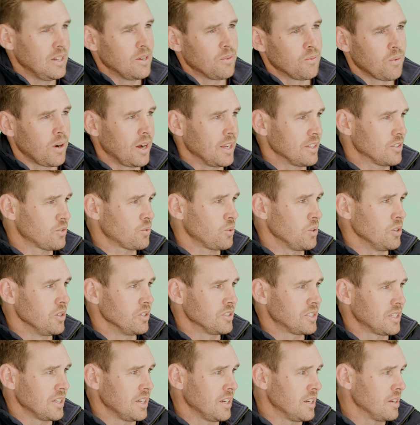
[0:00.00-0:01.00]
right through
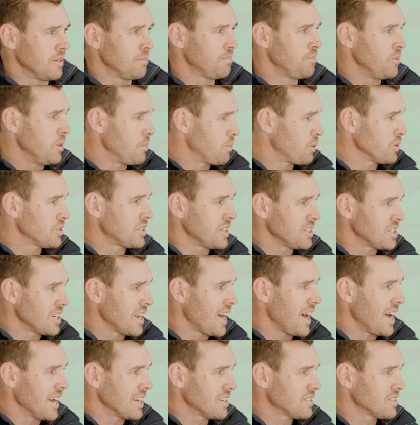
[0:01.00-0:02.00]
to the precision
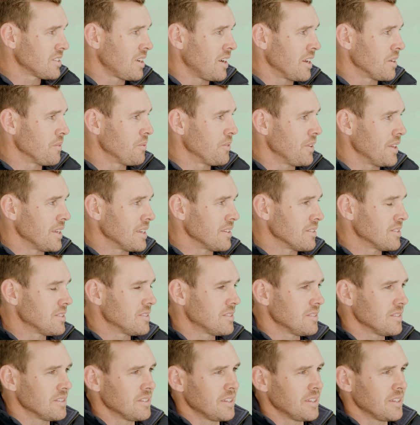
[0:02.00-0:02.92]
ag side of things.